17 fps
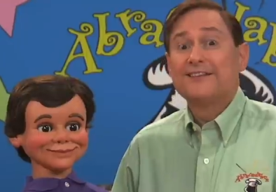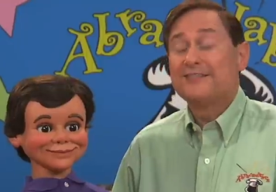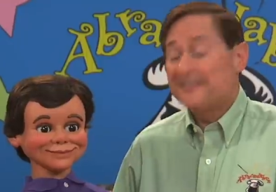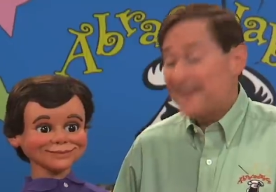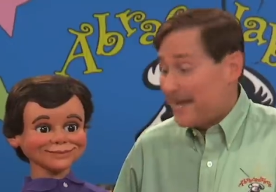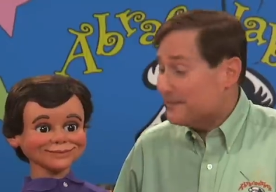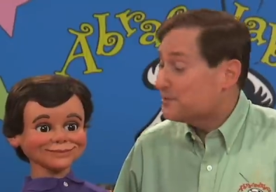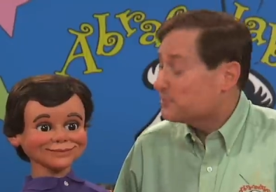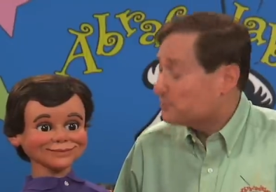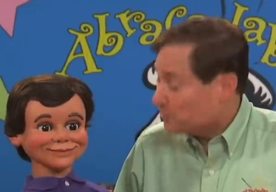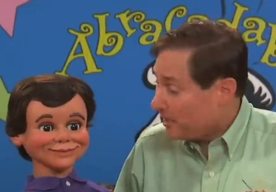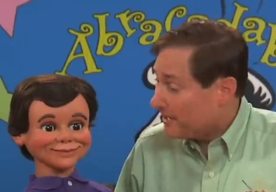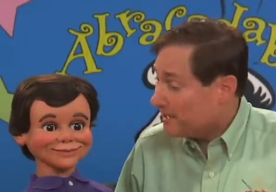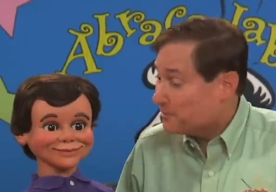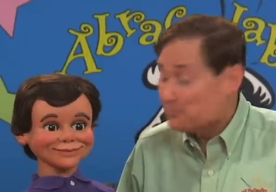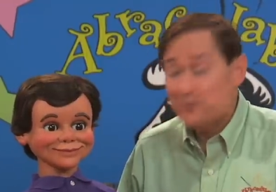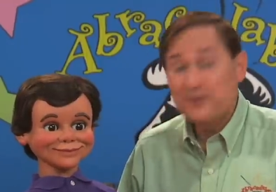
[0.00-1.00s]
Speaker 1: That's
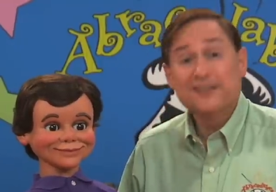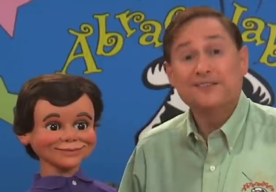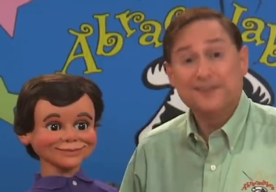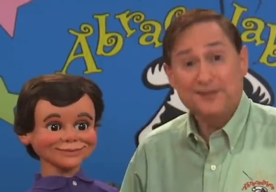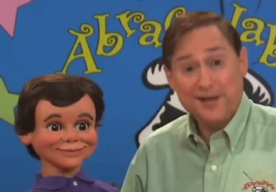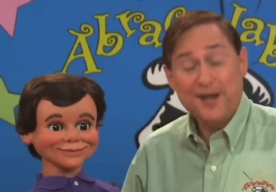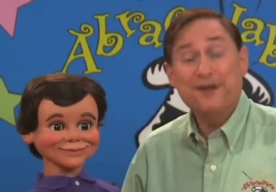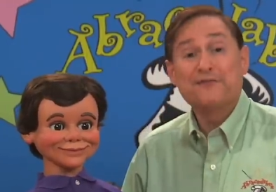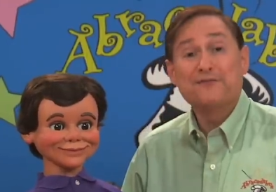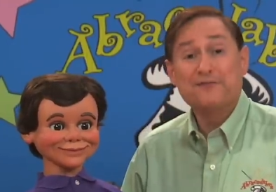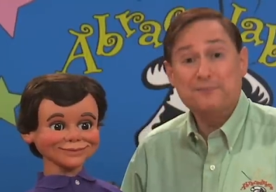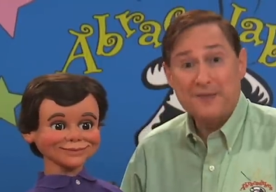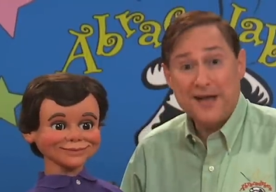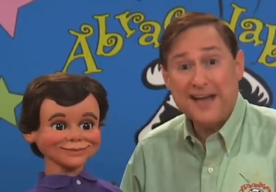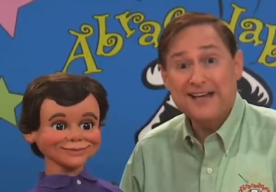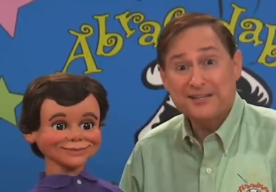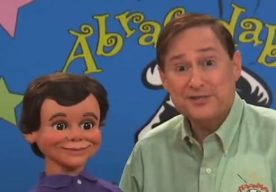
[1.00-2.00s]
right, we love
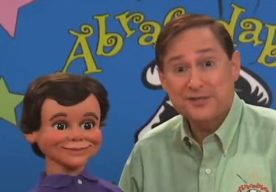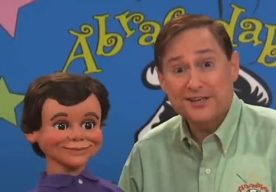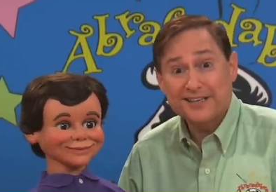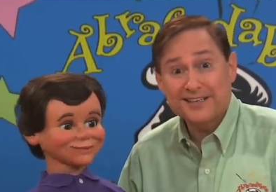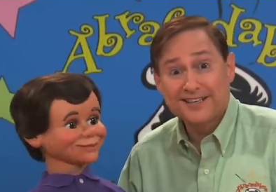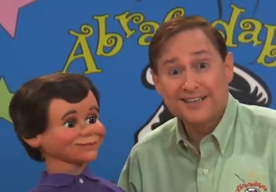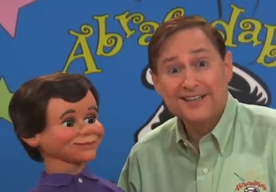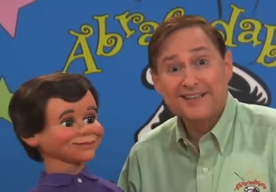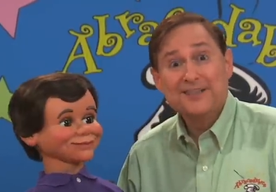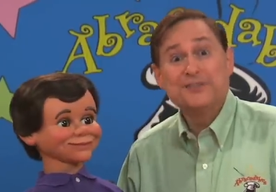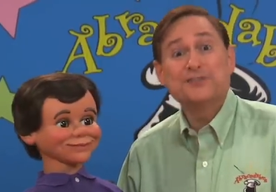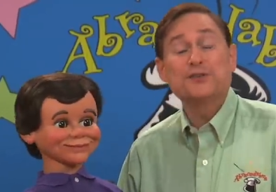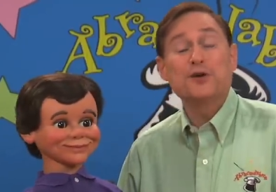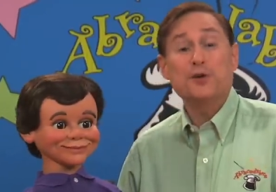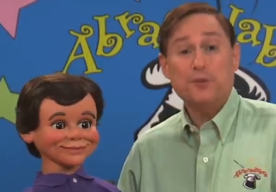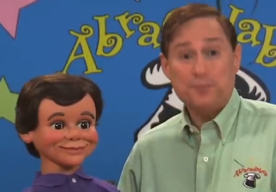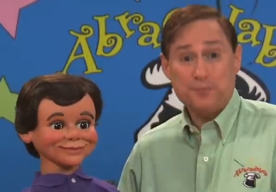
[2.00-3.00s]
magic.
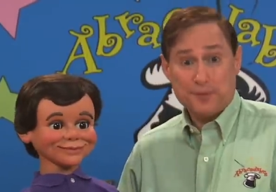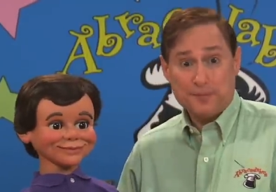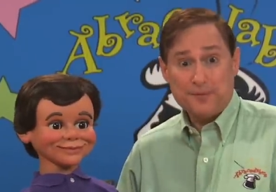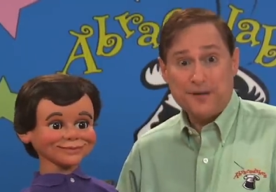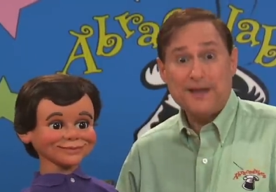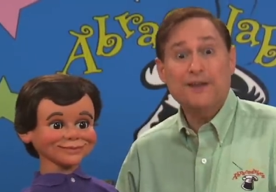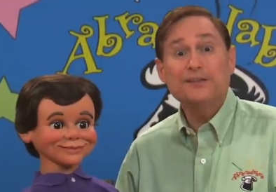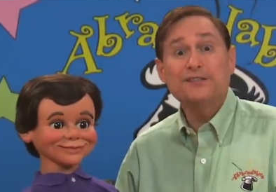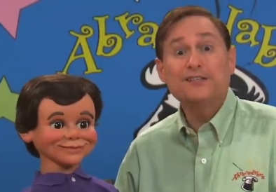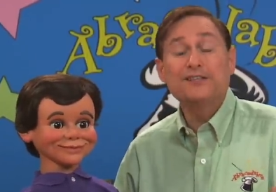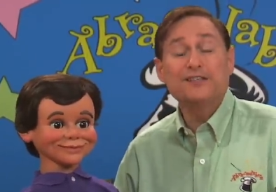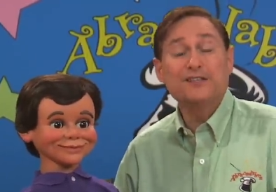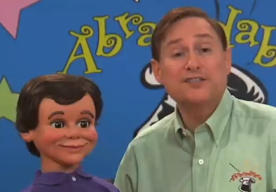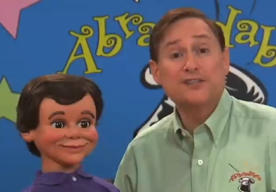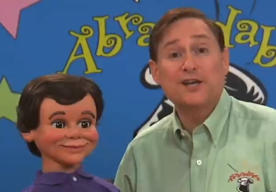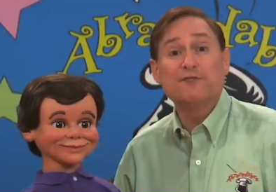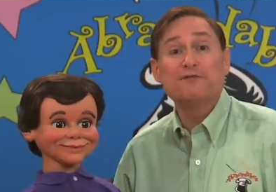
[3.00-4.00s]
So prepare to
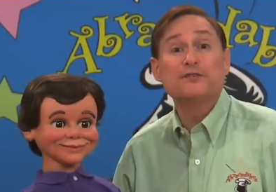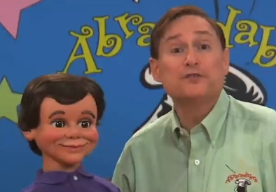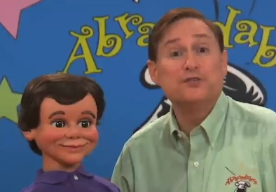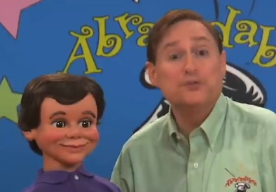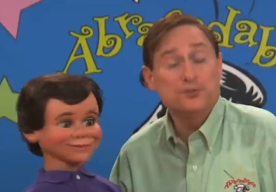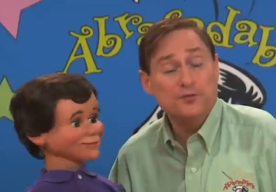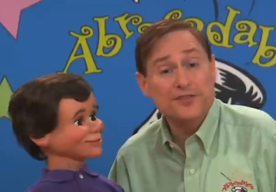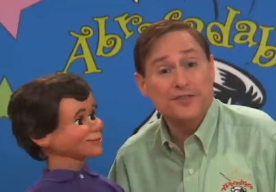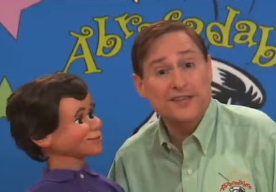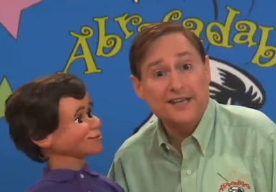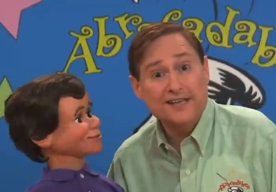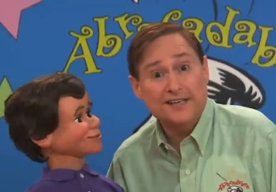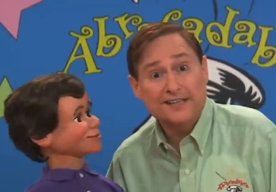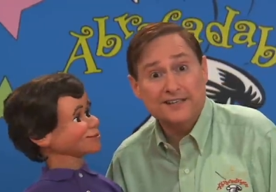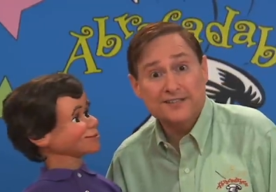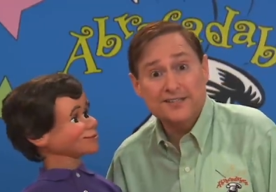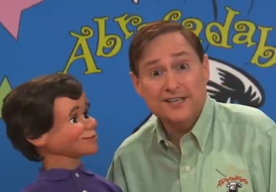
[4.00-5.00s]
discover new
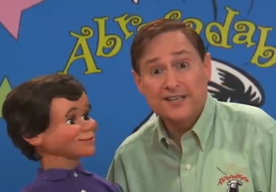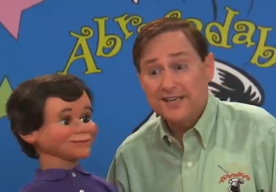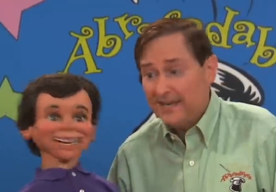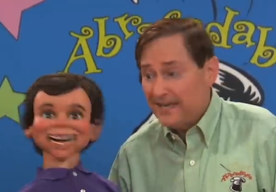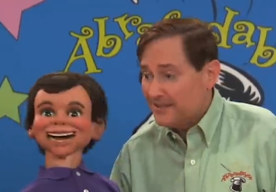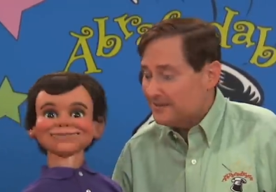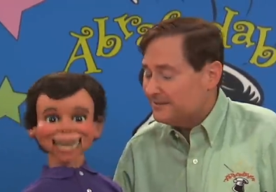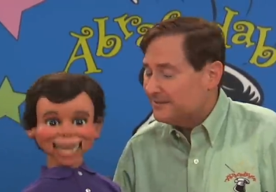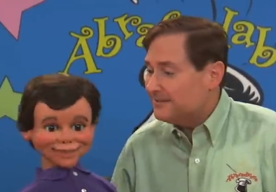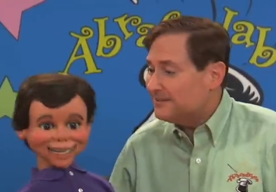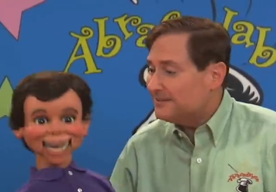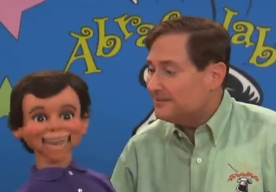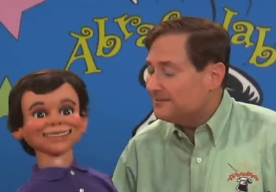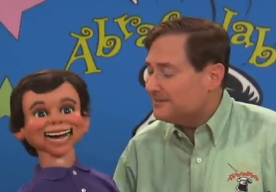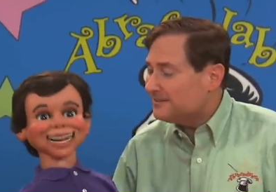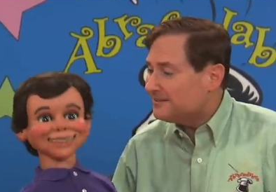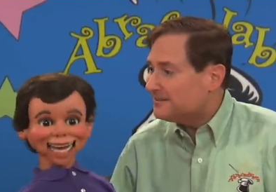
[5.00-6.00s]
things as we all
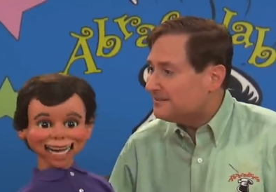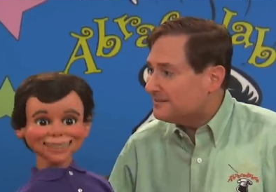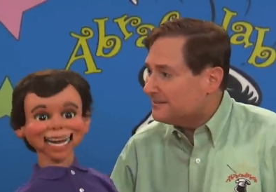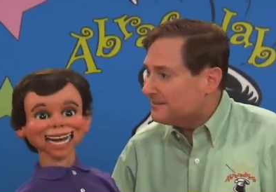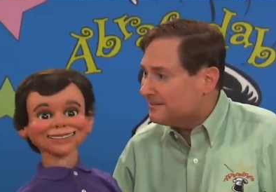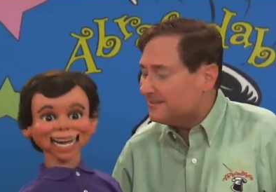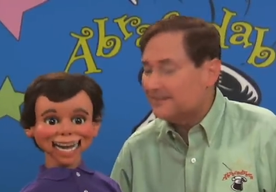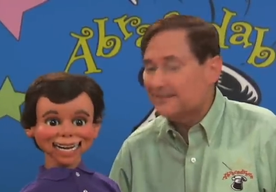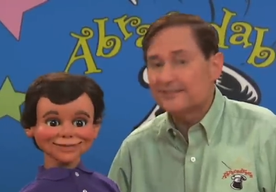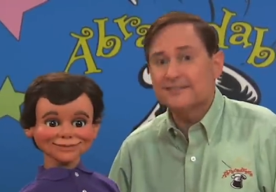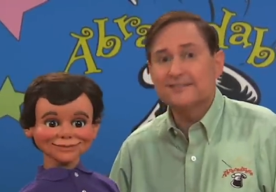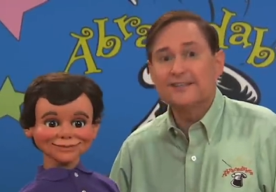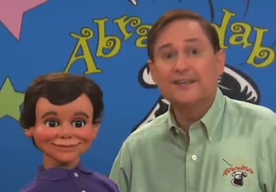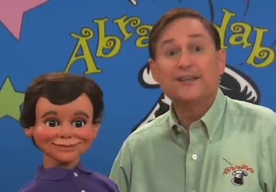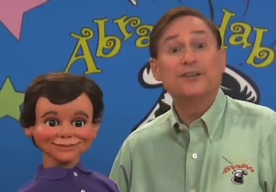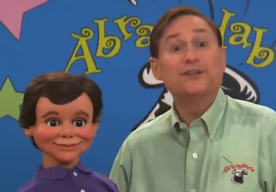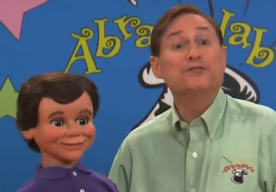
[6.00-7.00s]
work together.
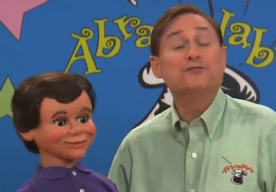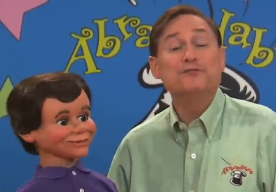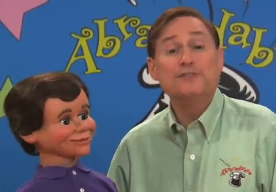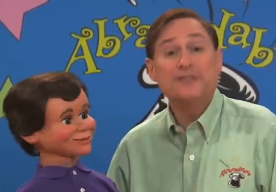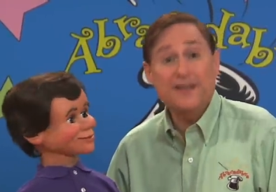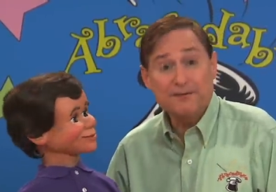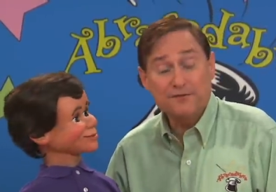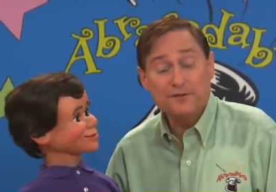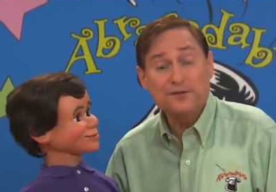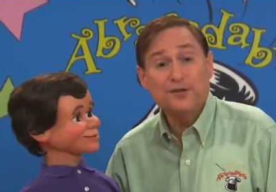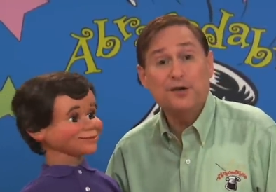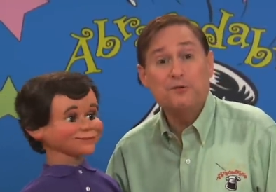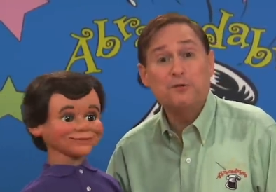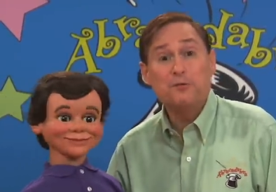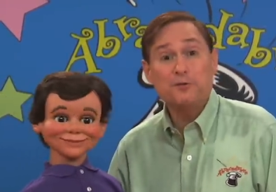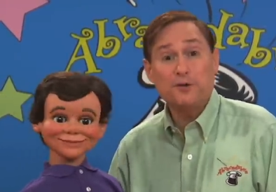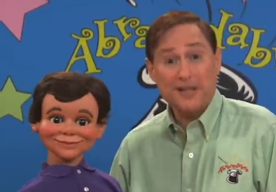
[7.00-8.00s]
You never know
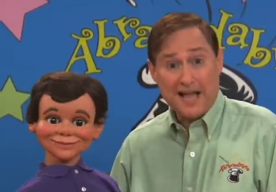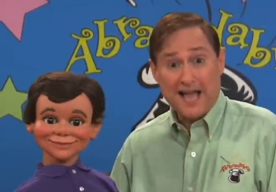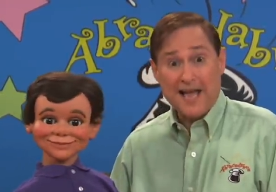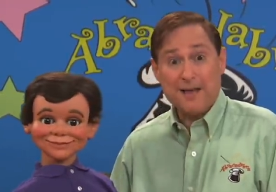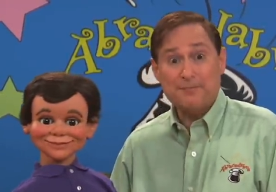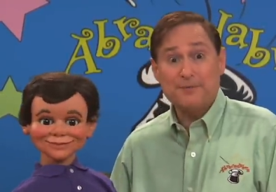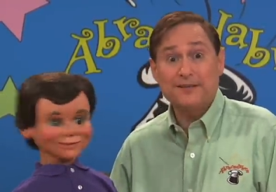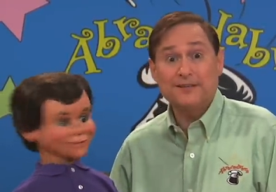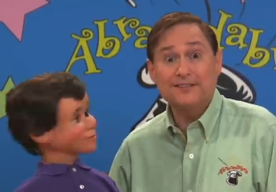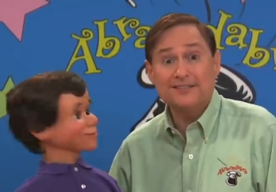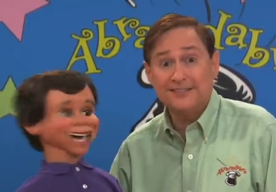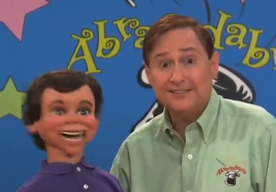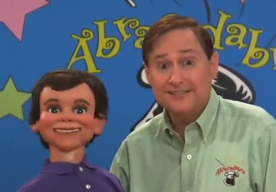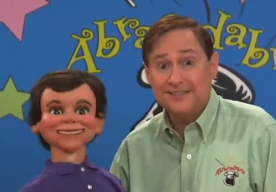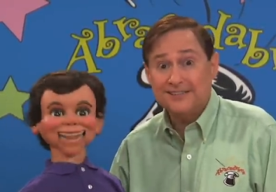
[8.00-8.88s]
what will happen on